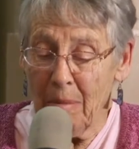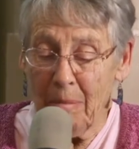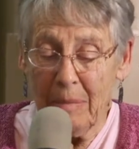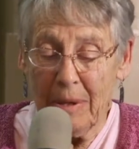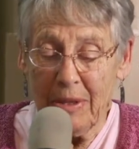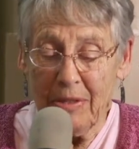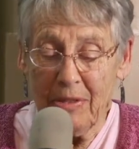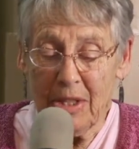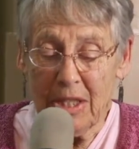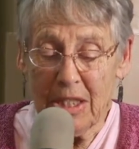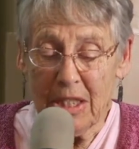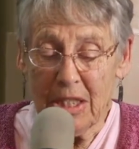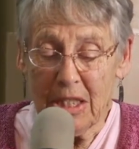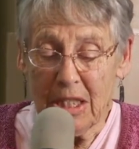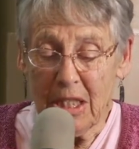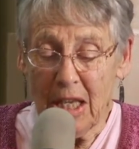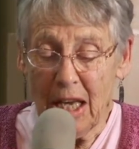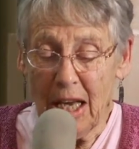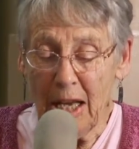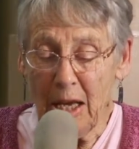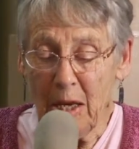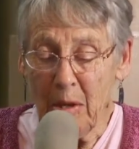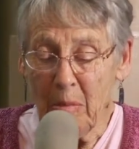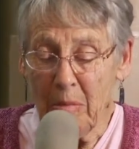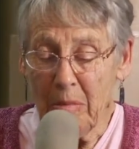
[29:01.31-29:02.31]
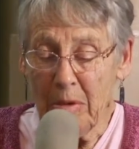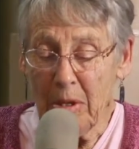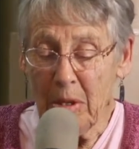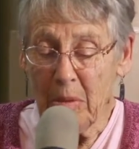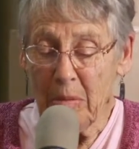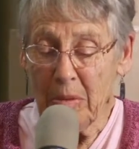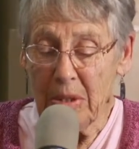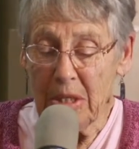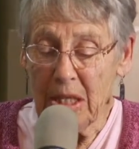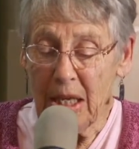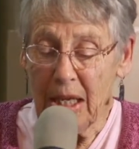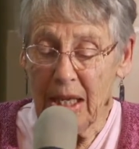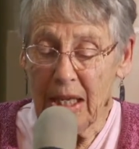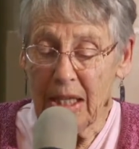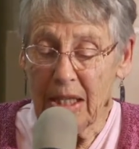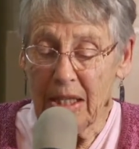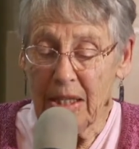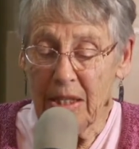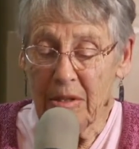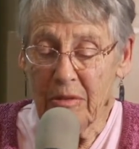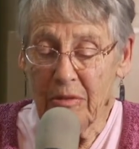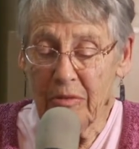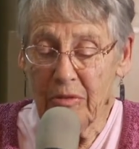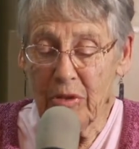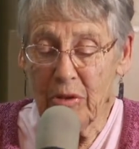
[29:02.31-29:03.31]
but this time we would take a
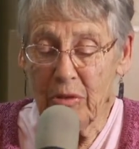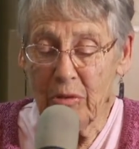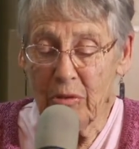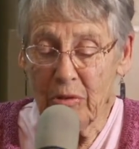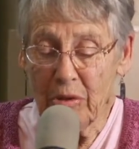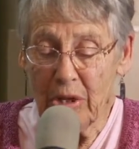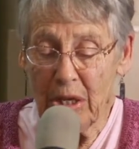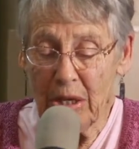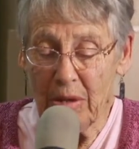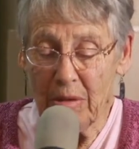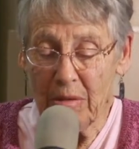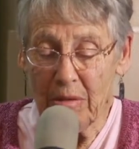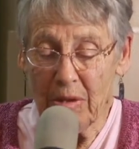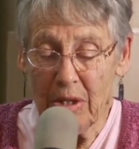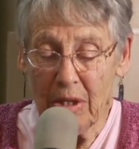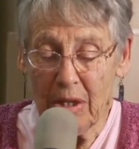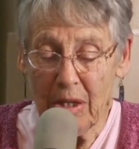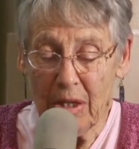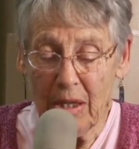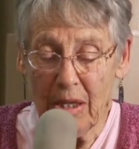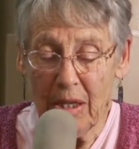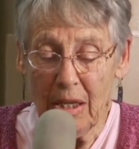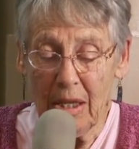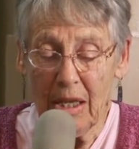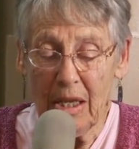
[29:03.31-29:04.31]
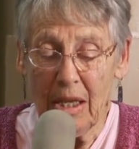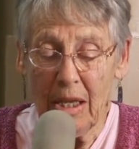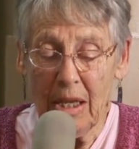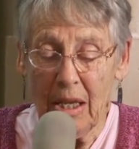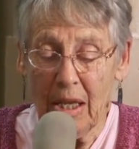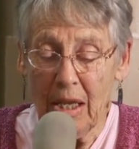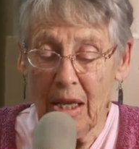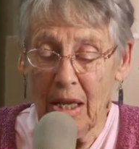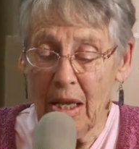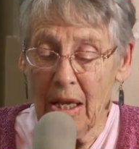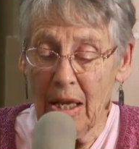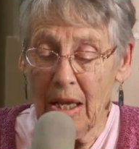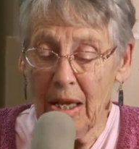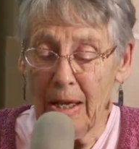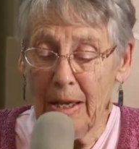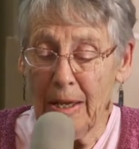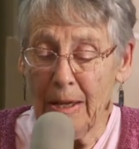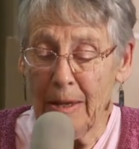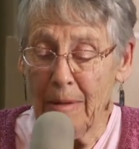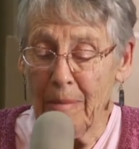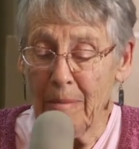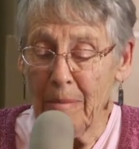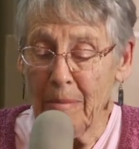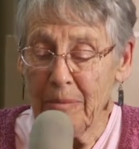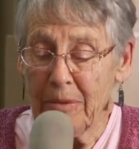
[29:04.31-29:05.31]
different route.
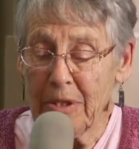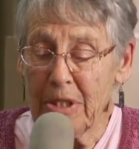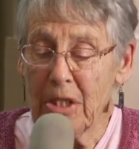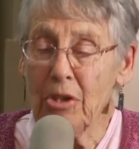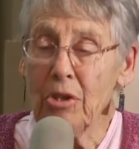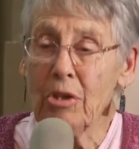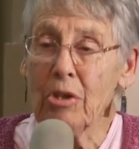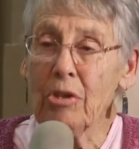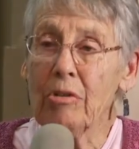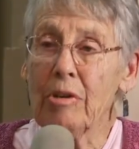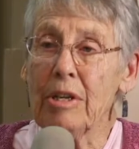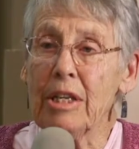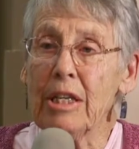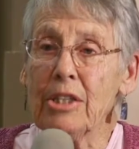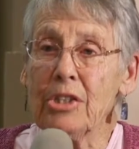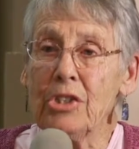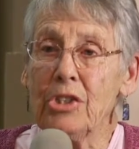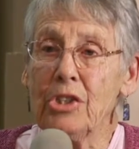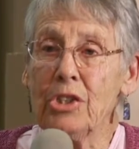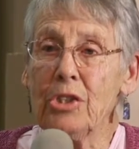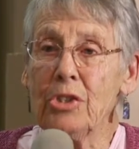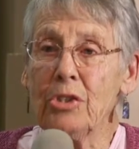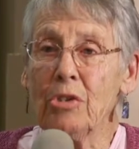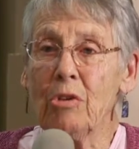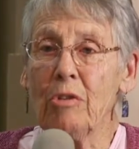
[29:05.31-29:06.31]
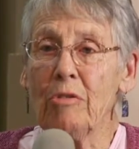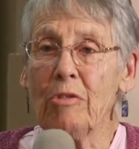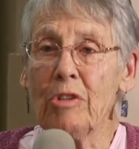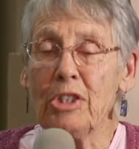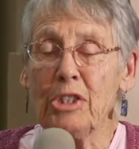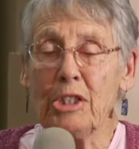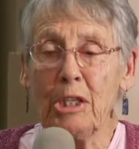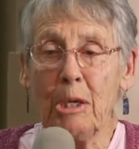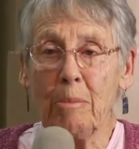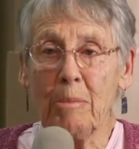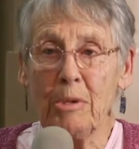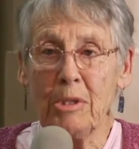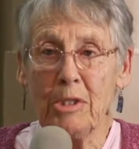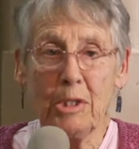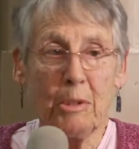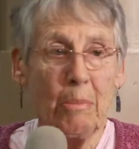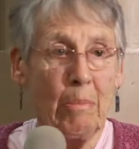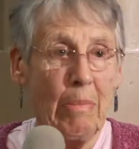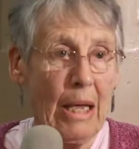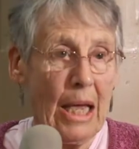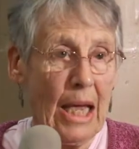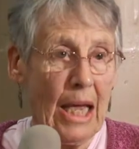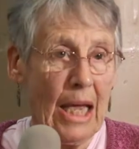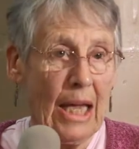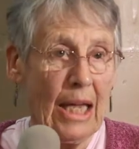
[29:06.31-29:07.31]
Um, Tyndall Creek is just over Shepherd's
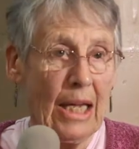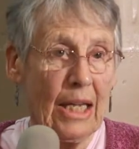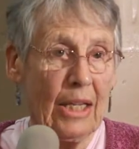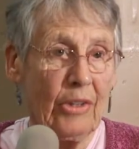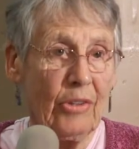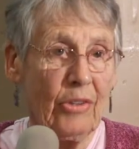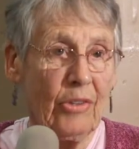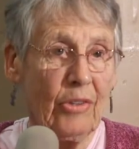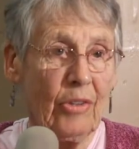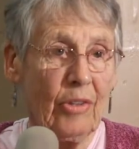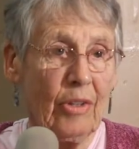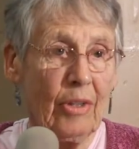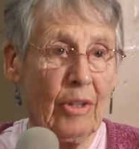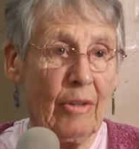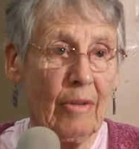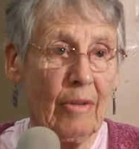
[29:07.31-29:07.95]
Pass.